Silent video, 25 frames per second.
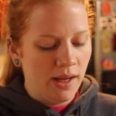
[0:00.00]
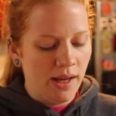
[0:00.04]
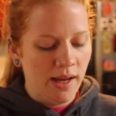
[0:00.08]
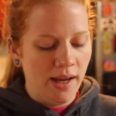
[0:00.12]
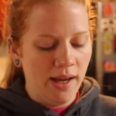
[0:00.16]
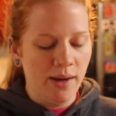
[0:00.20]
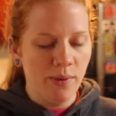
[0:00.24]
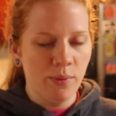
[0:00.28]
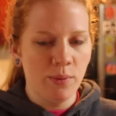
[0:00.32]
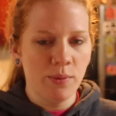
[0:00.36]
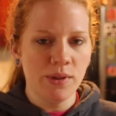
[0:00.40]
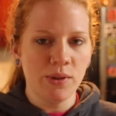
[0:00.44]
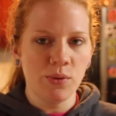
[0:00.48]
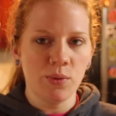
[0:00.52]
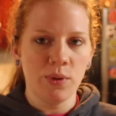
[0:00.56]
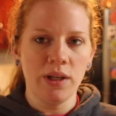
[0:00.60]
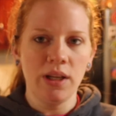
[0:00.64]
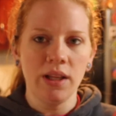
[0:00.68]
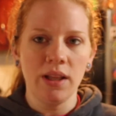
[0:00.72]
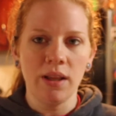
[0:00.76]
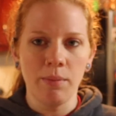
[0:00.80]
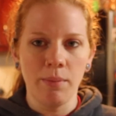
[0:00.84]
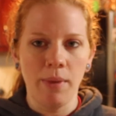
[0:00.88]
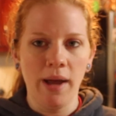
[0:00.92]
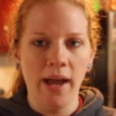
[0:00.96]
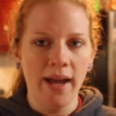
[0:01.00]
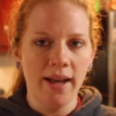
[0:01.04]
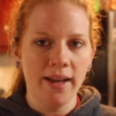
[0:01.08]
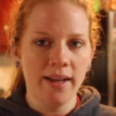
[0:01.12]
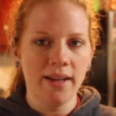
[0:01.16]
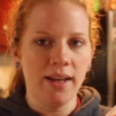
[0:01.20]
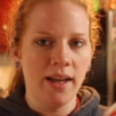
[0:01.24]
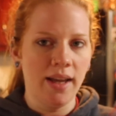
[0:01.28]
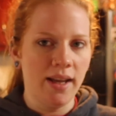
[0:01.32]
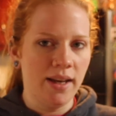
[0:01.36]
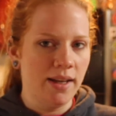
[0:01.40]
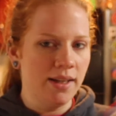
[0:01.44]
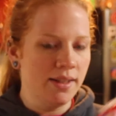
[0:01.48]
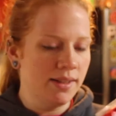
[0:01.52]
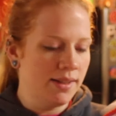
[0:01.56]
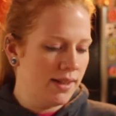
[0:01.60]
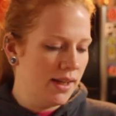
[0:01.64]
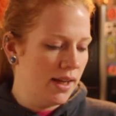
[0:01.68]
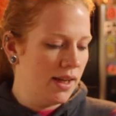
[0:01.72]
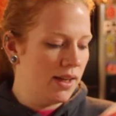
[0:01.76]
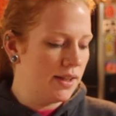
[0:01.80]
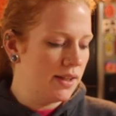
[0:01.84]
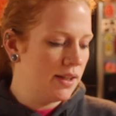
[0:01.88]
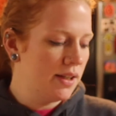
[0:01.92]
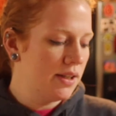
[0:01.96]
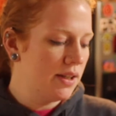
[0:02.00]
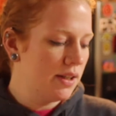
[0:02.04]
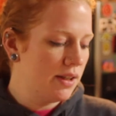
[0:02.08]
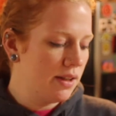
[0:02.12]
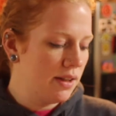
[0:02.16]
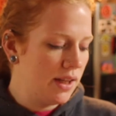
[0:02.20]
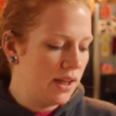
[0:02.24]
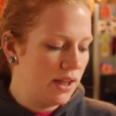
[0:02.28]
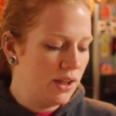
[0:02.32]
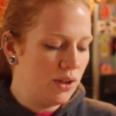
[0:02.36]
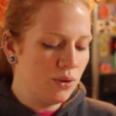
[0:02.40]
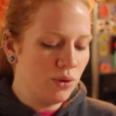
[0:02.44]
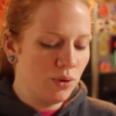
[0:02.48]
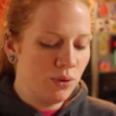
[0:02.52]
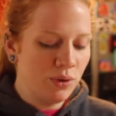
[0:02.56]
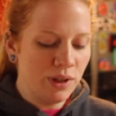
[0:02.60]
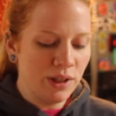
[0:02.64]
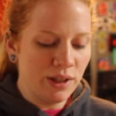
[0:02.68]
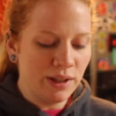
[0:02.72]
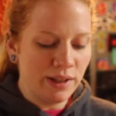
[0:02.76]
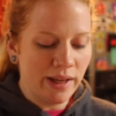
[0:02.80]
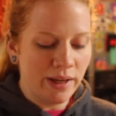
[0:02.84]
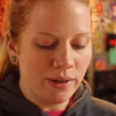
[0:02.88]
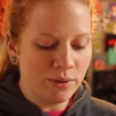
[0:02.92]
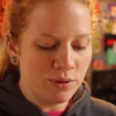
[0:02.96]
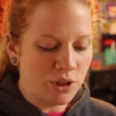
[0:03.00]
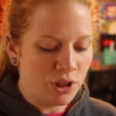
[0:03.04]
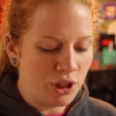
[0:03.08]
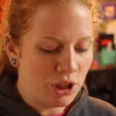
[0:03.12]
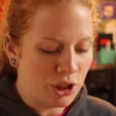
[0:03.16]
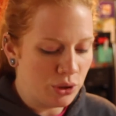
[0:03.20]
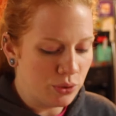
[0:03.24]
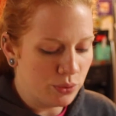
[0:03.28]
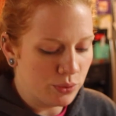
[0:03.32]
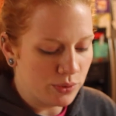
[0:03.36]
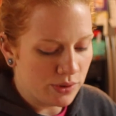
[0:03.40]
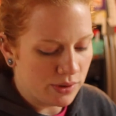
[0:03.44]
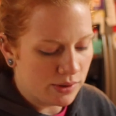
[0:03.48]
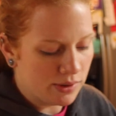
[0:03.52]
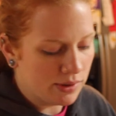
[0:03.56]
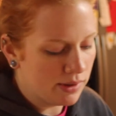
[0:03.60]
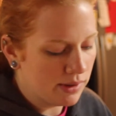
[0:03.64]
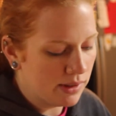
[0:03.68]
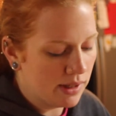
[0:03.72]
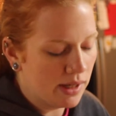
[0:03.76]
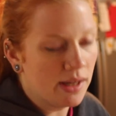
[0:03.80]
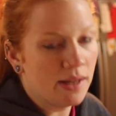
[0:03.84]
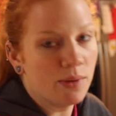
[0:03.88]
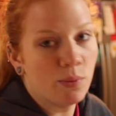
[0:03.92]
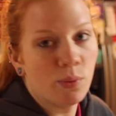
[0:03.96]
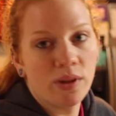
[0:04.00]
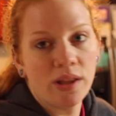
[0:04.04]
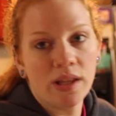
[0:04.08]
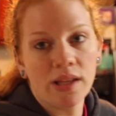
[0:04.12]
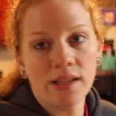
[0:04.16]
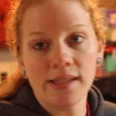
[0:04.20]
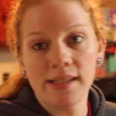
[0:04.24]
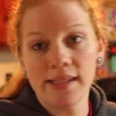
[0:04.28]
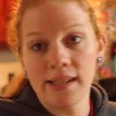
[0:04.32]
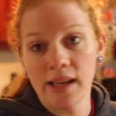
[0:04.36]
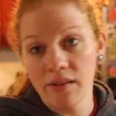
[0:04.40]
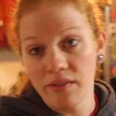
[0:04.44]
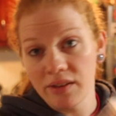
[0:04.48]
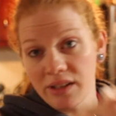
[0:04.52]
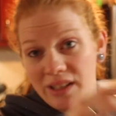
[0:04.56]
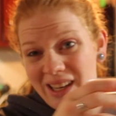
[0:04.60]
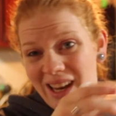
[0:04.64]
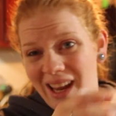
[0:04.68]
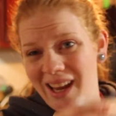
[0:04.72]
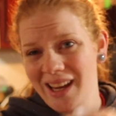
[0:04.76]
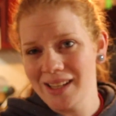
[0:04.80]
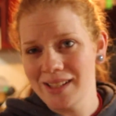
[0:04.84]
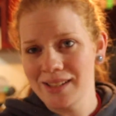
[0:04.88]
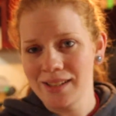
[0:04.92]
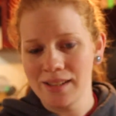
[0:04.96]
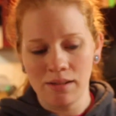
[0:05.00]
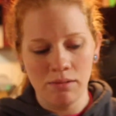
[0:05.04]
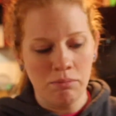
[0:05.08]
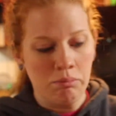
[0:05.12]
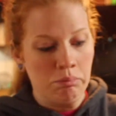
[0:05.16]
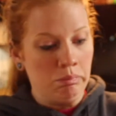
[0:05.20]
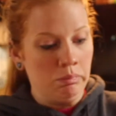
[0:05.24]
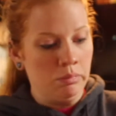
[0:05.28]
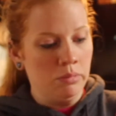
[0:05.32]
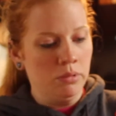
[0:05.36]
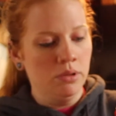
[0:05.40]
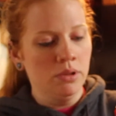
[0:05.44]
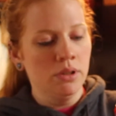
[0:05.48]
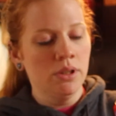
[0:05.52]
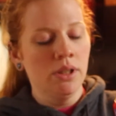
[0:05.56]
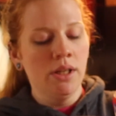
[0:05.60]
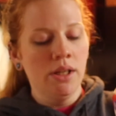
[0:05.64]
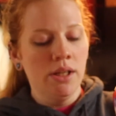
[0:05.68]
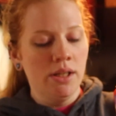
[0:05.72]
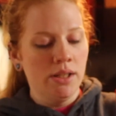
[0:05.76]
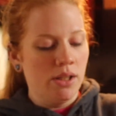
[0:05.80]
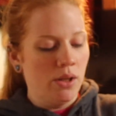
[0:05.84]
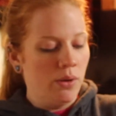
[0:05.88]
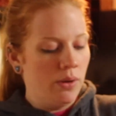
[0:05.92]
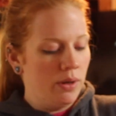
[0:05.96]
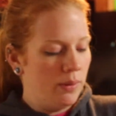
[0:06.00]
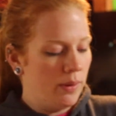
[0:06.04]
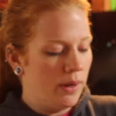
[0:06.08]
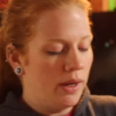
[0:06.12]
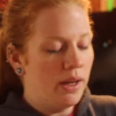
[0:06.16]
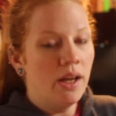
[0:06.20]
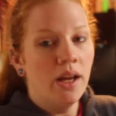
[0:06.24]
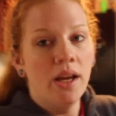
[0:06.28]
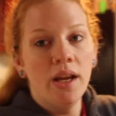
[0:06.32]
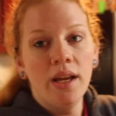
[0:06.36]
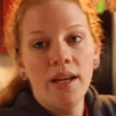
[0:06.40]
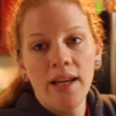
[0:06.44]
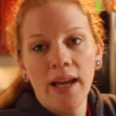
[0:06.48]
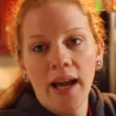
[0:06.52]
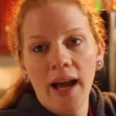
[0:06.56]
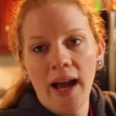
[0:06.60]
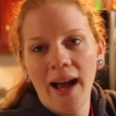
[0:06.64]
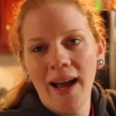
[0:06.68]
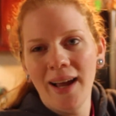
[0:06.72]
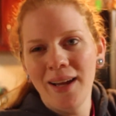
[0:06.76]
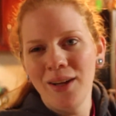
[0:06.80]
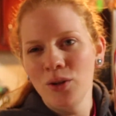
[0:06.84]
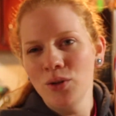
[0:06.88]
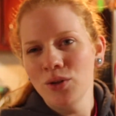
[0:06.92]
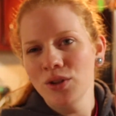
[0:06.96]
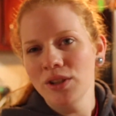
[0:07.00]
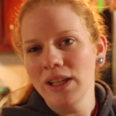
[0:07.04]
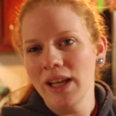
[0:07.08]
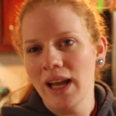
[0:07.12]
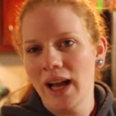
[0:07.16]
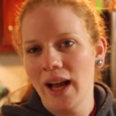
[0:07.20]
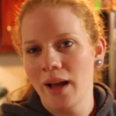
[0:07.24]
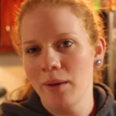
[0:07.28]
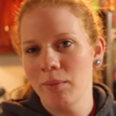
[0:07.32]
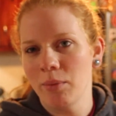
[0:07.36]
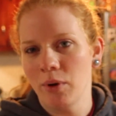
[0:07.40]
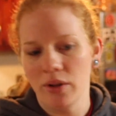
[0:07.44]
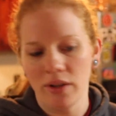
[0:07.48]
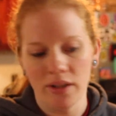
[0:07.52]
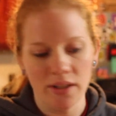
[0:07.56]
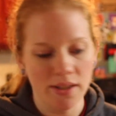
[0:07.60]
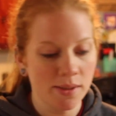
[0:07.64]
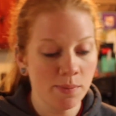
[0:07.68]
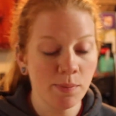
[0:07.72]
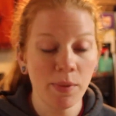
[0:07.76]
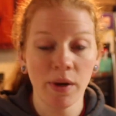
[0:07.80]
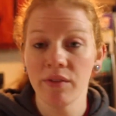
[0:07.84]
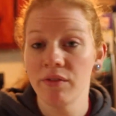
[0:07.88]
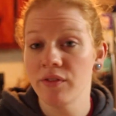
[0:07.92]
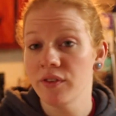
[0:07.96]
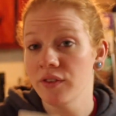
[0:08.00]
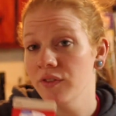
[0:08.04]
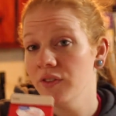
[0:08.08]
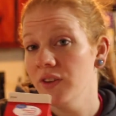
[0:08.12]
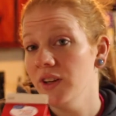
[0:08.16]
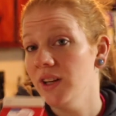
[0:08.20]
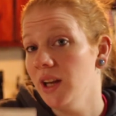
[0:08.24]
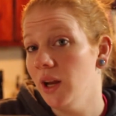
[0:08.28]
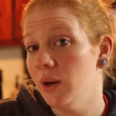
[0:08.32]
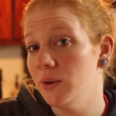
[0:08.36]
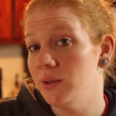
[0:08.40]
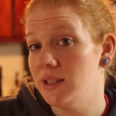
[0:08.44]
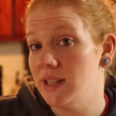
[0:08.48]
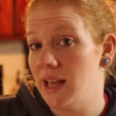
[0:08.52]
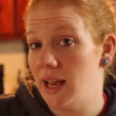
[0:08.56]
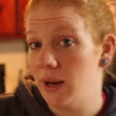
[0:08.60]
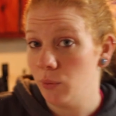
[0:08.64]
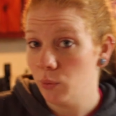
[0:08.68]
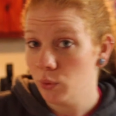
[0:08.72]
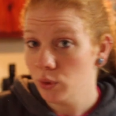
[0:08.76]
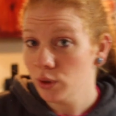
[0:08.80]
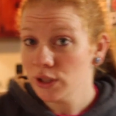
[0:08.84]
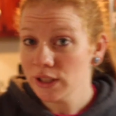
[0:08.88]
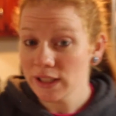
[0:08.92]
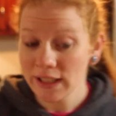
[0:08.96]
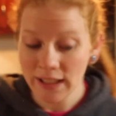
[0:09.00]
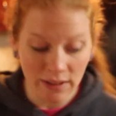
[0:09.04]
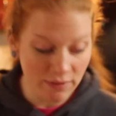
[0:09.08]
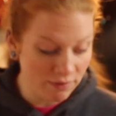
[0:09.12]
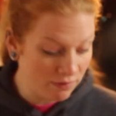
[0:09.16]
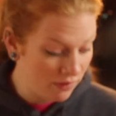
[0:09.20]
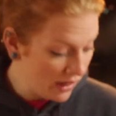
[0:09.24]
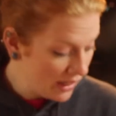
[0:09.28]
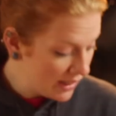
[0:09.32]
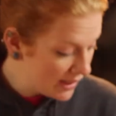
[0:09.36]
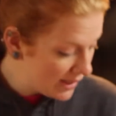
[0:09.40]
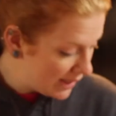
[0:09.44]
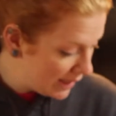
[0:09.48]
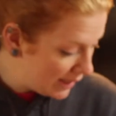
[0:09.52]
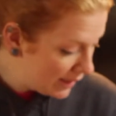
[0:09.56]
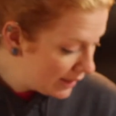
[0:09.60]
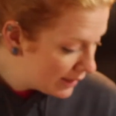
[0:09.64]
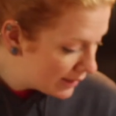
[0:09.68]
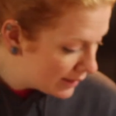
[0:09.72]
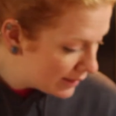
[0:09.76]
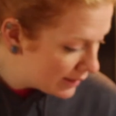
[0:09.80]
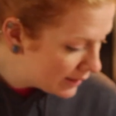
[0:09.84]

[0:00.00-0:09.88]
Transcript: I was reading the back, and it said that you're only allowed to use it within 7 days. Well, so anyway, yeah, I usually eyeball this, but for video's sake, we're going to get fancy